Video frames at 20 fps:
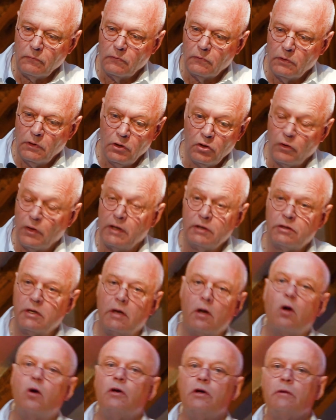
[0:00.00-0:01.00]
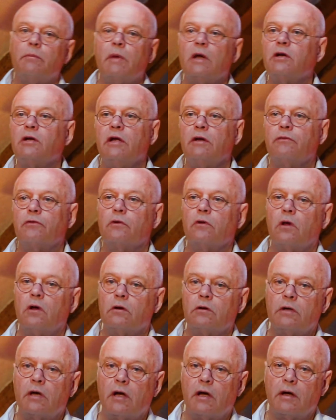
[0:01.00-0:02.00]
they say, oh, you meditate for a
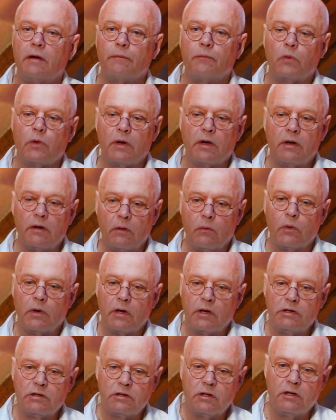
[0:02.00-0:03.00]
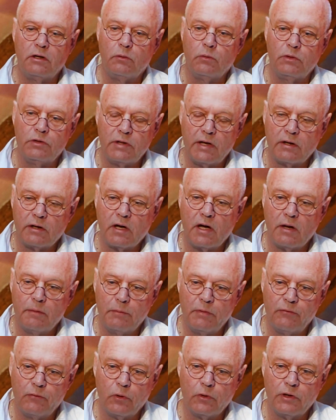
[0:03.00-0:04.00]
long time. When I studied with that,
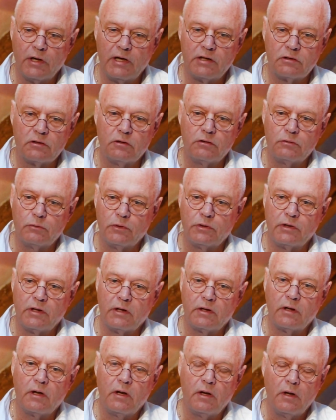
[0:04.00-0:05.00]
before Daskalos, with that